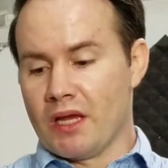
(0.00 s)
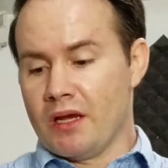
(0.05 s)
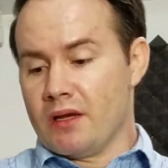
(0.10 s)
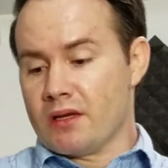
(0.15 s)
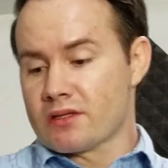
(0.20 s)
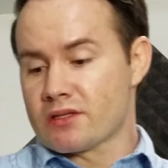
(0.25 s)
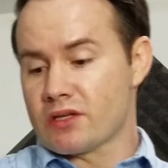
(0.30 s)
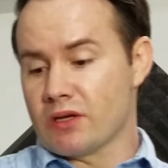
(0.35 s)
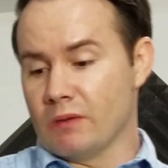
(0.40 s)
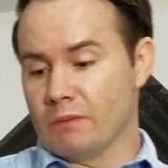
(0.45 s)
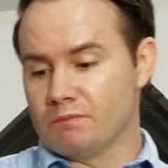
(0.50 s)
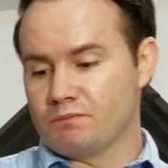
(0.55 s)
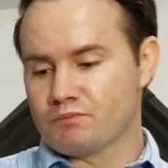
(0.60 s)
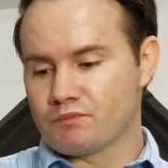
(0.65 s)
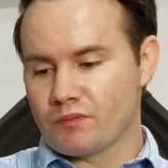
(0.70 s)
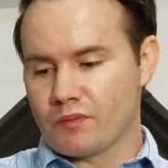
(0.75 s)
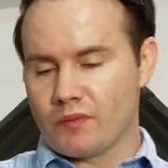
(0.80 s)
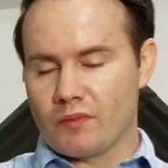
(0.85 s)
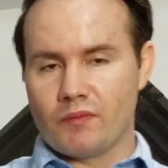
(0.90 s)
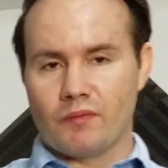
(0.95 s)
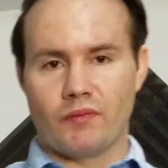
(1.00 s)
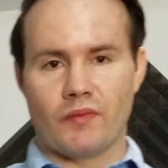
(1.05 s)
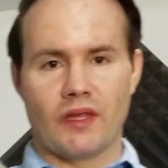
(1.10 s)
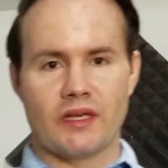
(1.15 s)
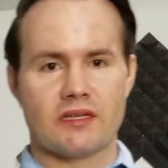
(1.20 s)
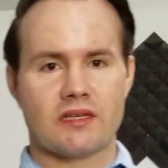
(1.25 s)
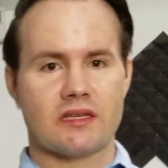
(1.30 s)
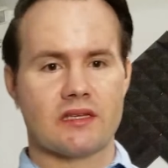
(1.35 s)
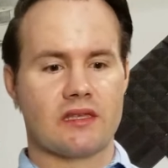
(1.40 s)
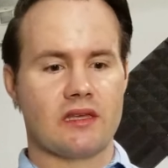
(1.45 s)
So
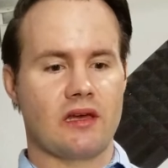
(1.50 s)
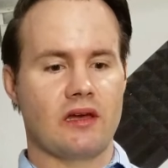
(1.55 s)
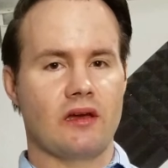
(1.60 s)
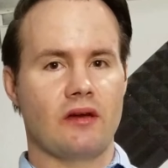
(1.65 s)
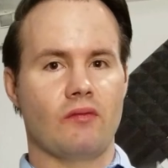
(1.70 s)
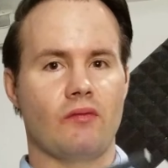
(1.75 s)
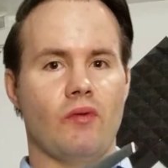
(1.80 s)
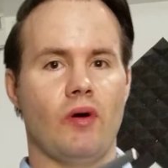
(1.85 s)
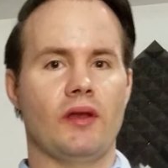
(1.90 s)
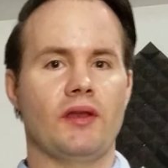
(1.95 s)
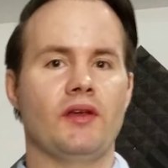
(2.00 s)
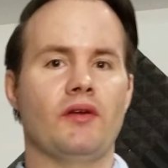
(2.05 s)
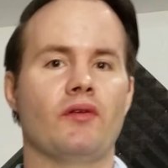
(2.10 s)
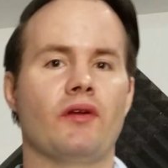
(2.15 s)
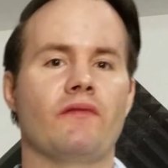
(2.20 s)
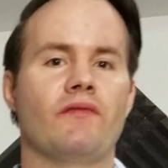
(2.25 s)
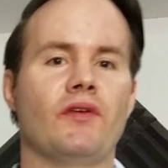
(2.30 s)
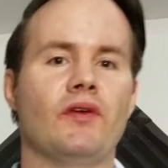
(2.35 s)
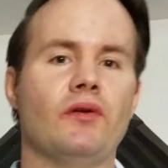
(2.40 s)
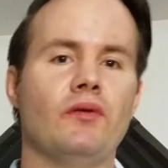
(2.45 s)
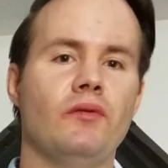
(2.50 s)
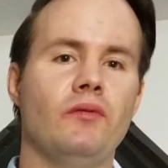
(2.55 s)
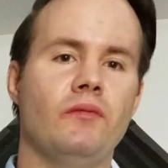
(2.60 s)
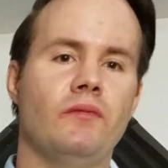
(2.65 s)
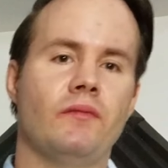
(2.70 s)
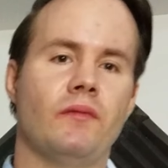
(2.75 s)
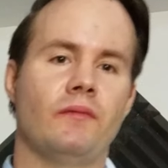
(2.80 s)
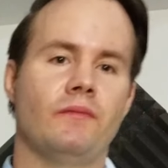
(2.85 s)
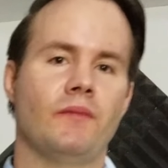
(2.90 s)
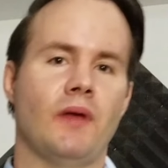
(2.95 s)
this is the 1-year review.
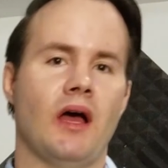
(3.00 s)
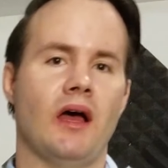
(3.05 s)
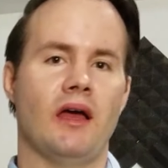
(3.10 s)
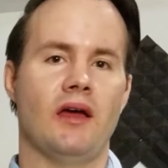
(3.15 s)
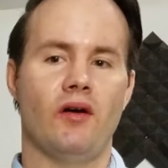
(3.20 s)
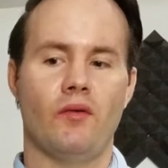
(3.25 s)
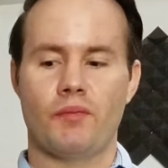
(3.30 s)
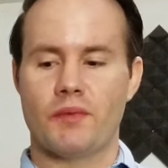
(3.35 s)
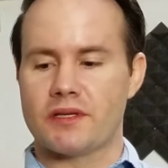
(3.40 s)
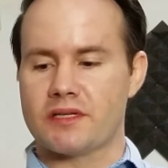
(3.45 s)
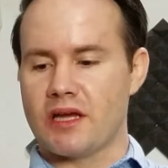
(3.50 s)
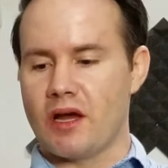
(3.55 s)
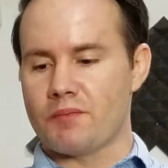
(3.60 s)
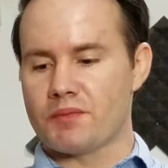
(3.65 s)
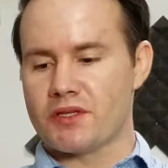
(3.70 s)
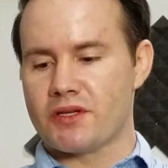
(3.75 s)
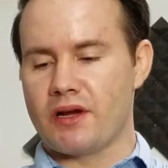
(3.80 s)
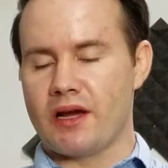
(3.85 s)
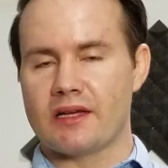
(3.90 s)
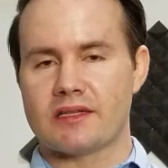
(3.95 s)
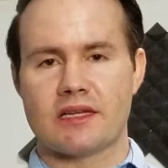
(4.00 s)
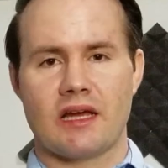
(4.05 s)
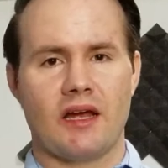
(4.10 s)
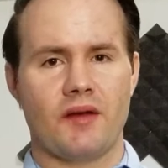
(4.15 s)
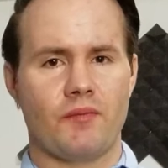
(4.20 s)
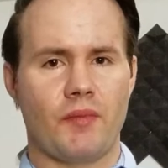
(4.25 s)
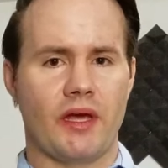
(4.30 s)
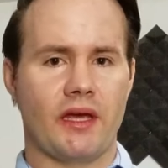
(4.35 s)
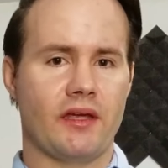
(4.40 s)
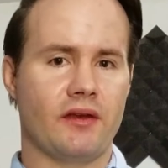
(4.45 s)
I hope this helps you guys out in
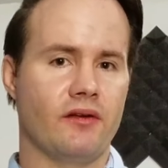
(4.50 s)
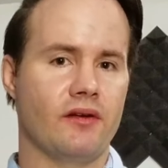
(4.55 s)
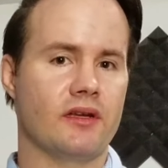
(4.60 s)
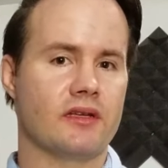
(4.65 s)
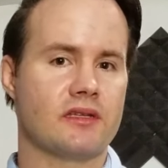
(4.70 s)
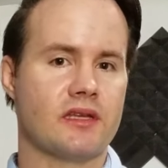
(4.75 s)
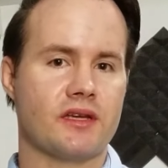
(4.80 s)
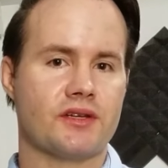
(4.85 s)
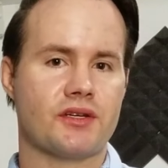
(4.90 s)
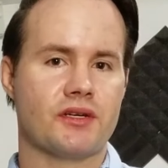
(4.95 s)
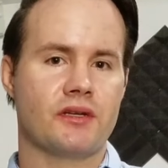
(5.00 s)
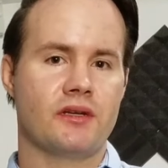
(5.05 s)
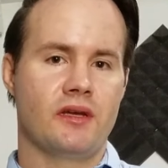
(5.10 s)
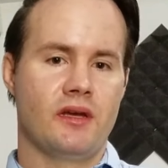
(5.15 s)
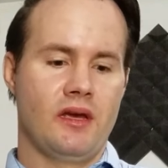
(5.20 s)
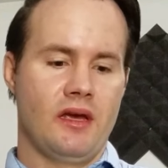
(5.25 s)
making your decision.